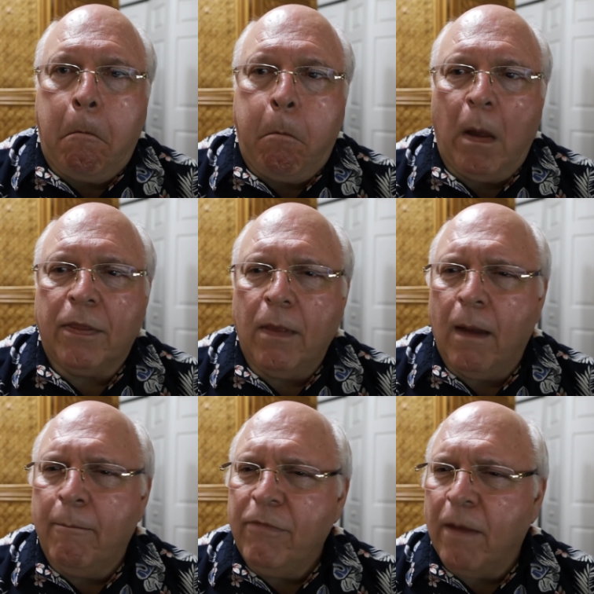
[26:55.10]
But
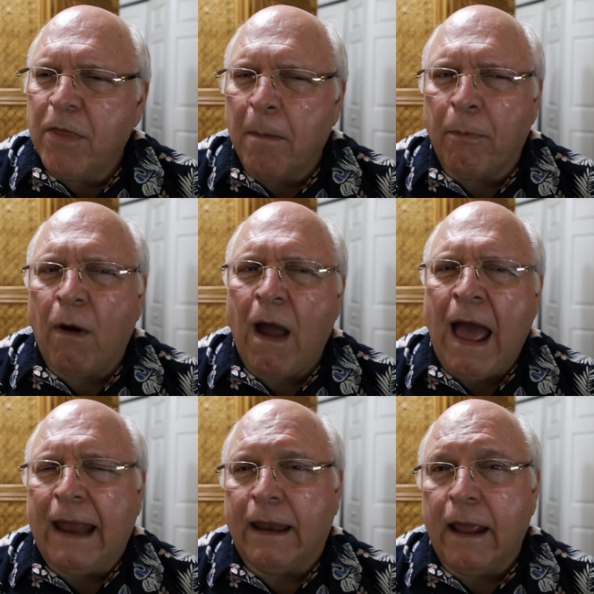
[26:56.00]
the
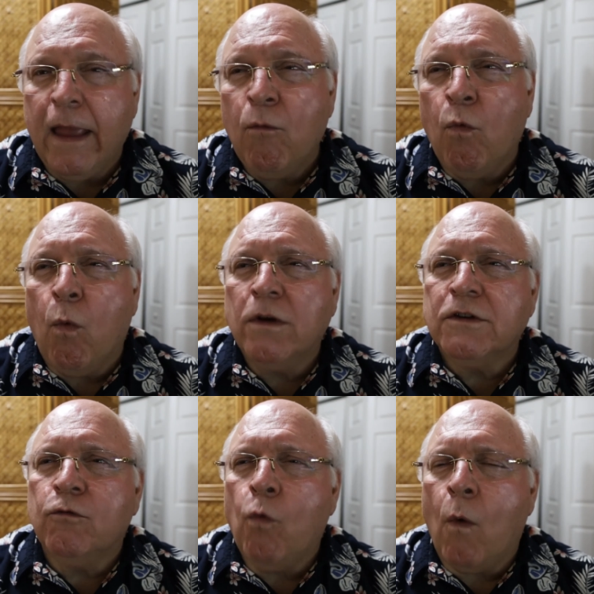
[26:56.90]
pride, he
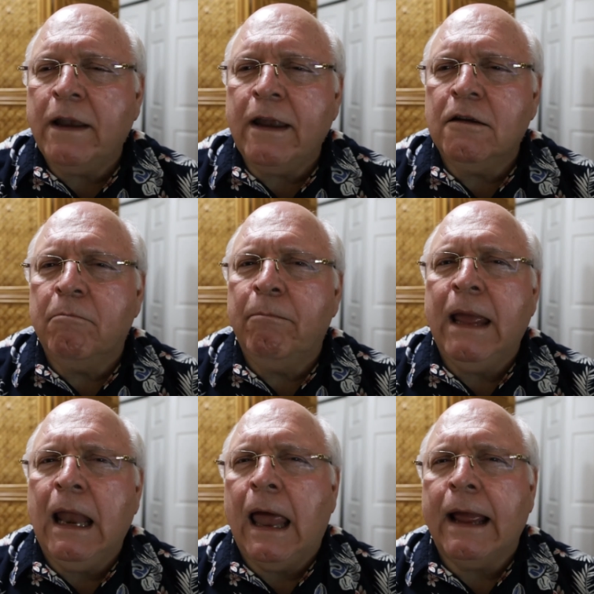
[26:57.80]
was wanting to
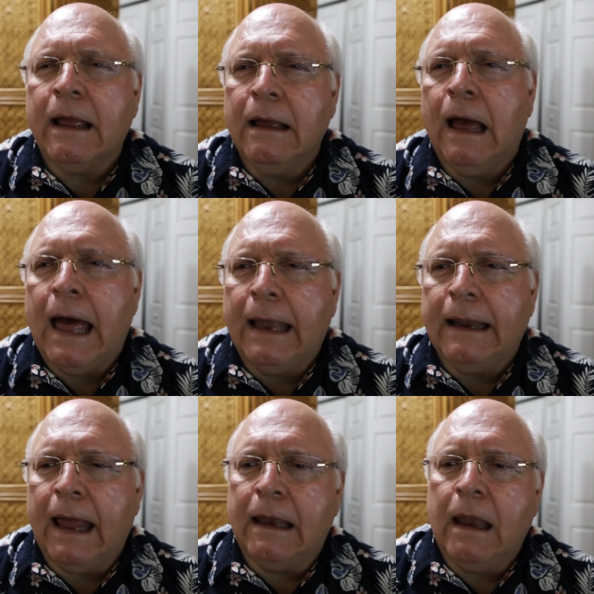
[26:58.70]
be like God,
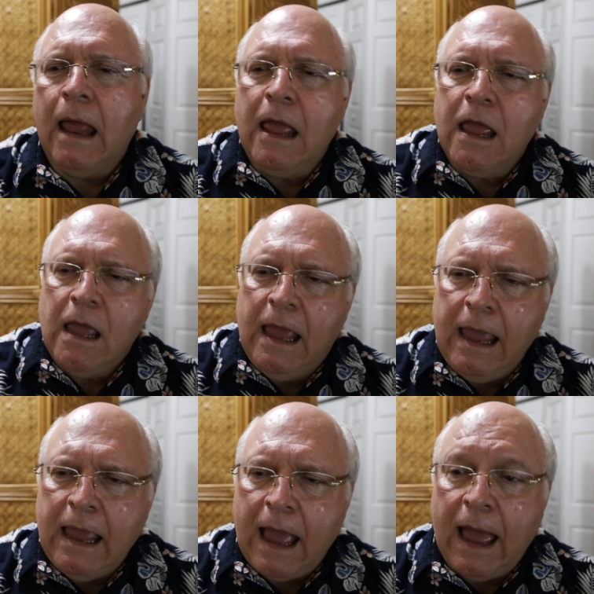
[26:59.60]
and
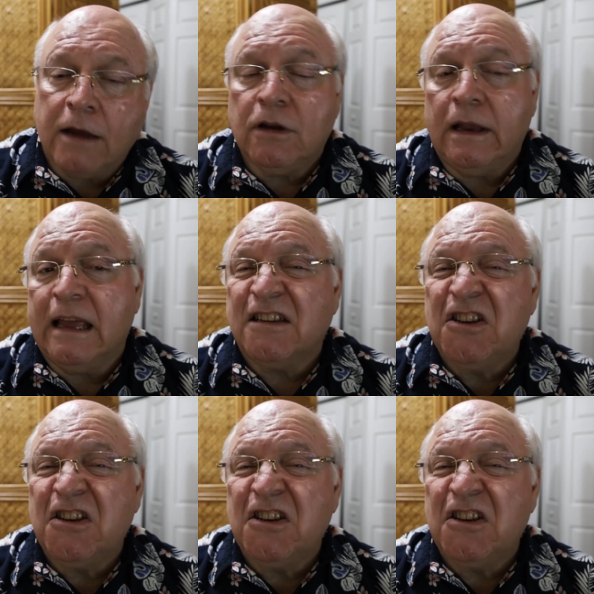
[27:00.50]
he actually is